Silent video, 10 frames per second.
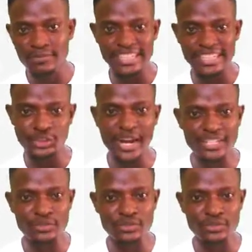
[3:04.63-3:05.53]
He
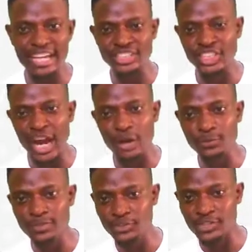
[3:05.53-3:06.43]
tried to dash the house
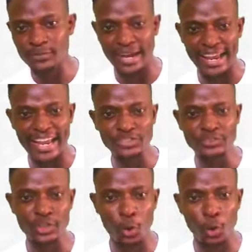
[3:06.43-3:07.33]
mistress by entering
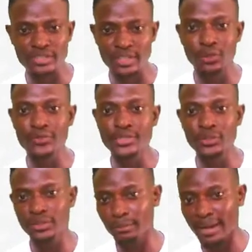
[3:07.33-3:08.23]
the hostel
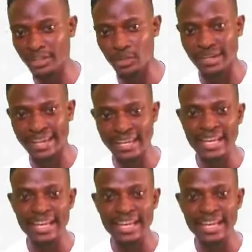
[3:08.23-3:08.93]
through the back door. A.